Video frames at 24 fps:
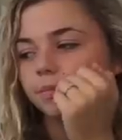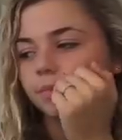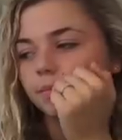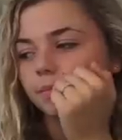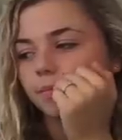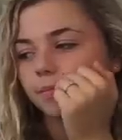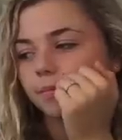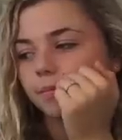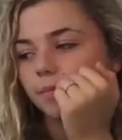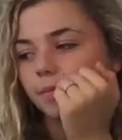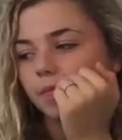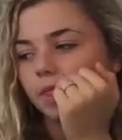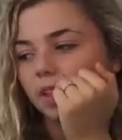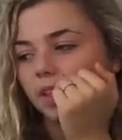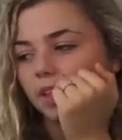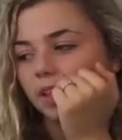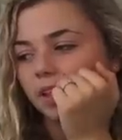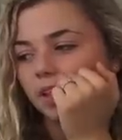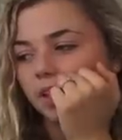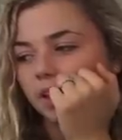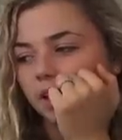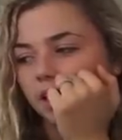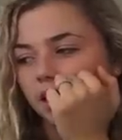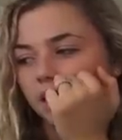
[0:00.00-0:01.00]

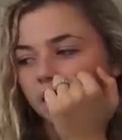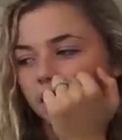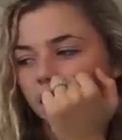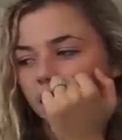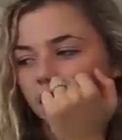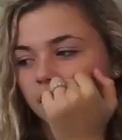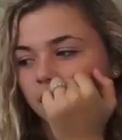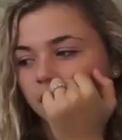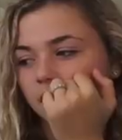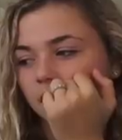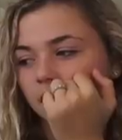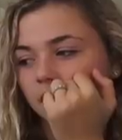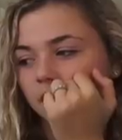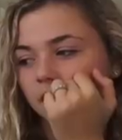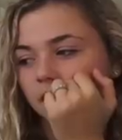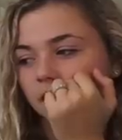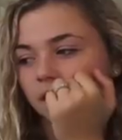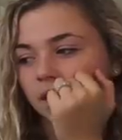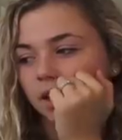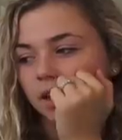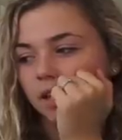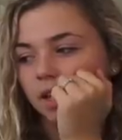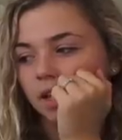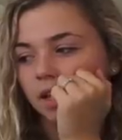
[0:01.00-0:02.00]

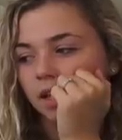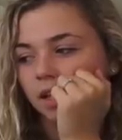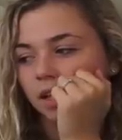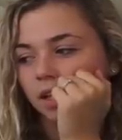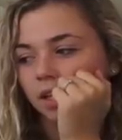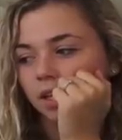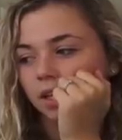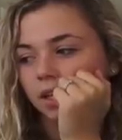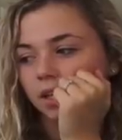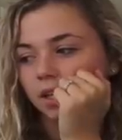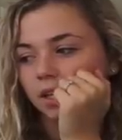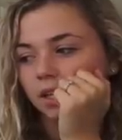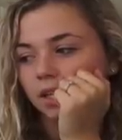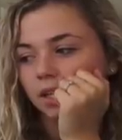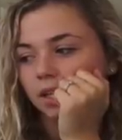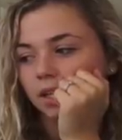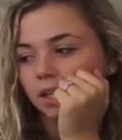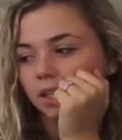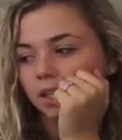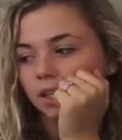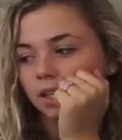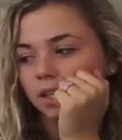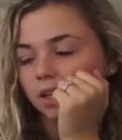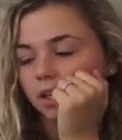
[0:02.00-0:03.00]

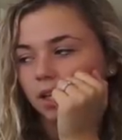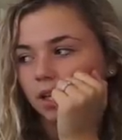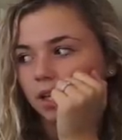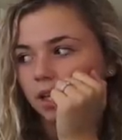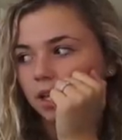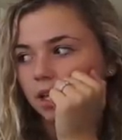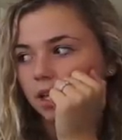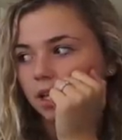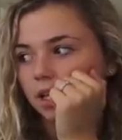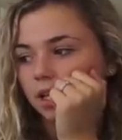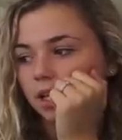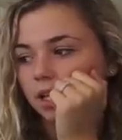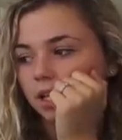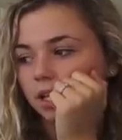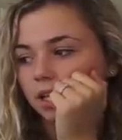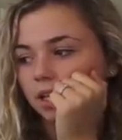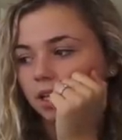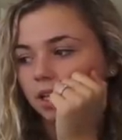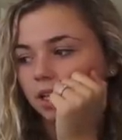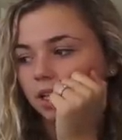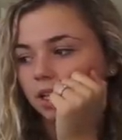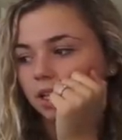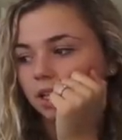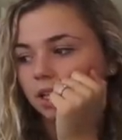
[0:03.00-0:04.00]

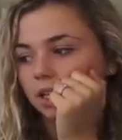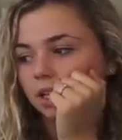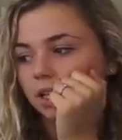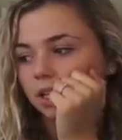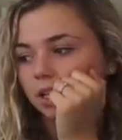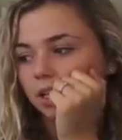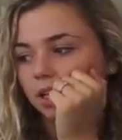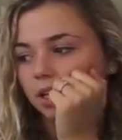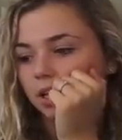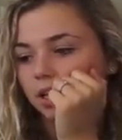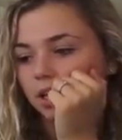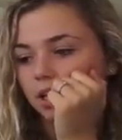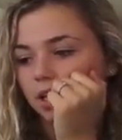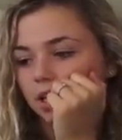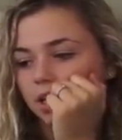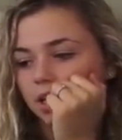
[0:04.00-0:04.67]
This person isn't speaking.